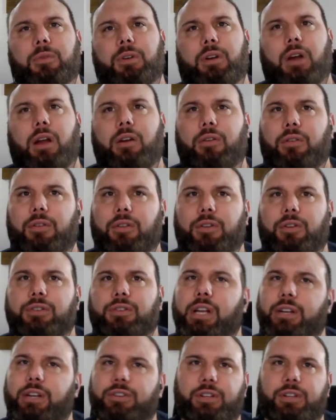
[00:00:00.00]
I don't.
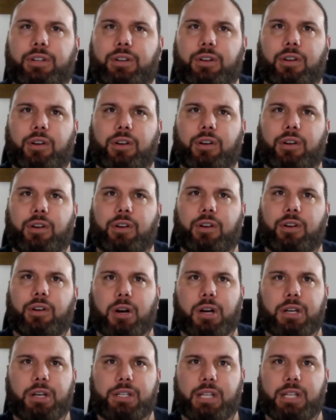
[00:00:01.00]
There's actually no
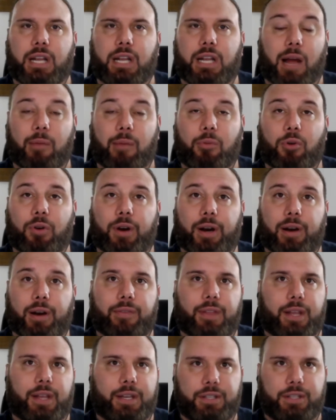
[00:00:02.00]
markets that I'm aware
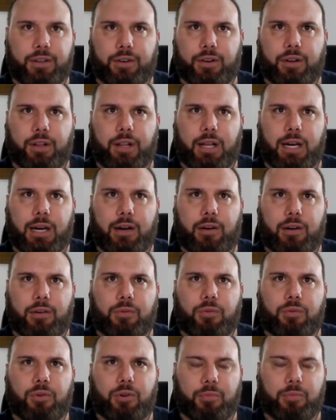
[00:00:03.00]
of that don't
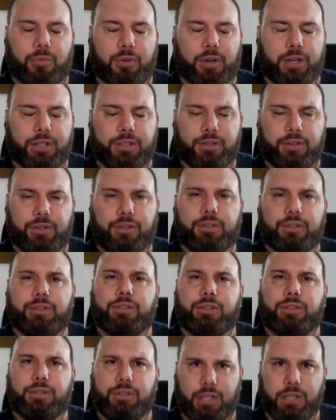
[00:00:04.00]
allow room
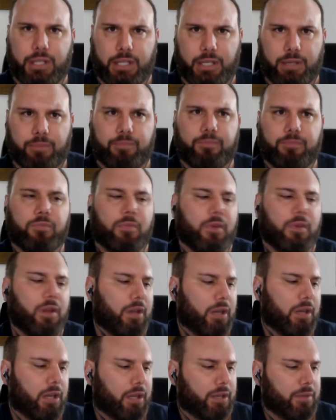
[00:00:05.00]
rentals. Um, okay.
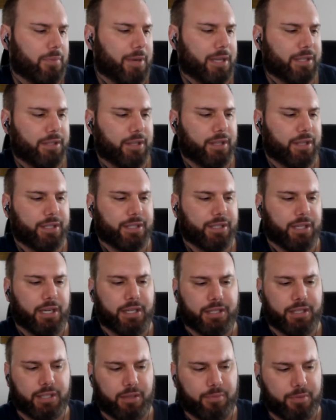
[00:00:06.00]
It depends on the
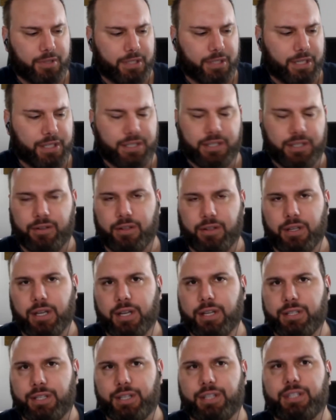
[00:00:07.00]
city. Some cities de-
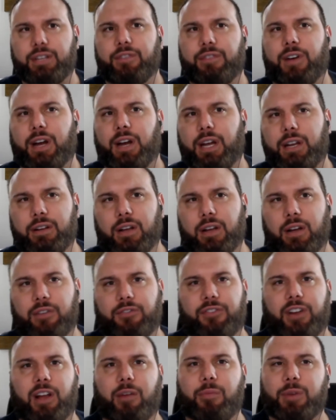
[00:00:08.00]
cities define a
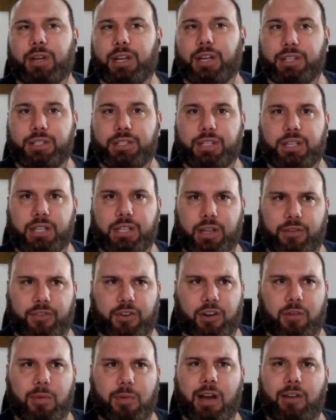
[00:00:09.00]
family as a
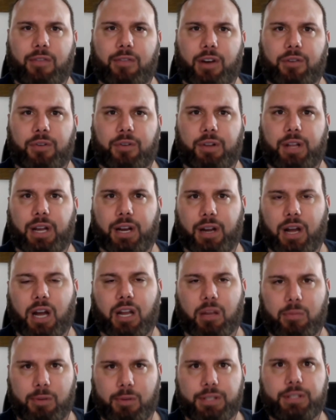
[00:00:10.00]
different amount of unrelated
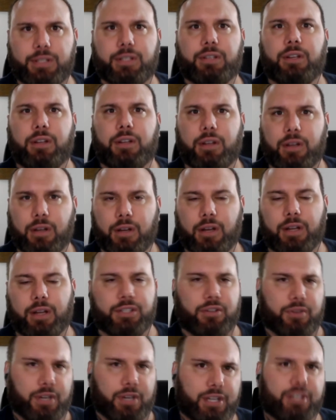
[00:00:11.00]
occupants, and
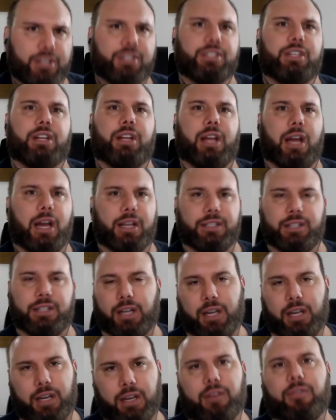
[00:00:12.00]
so each city has like
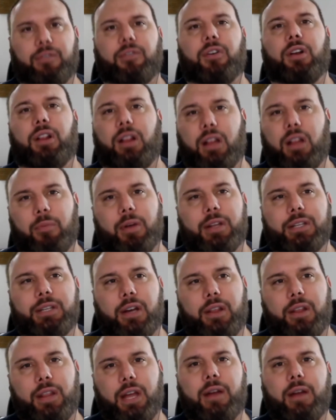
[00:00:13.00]
a different limit
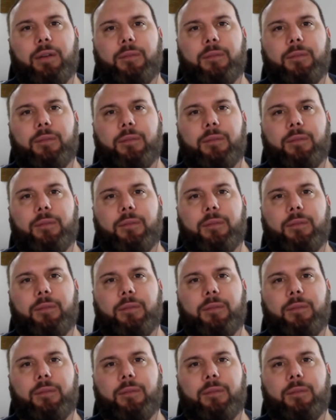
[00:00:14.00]
on that.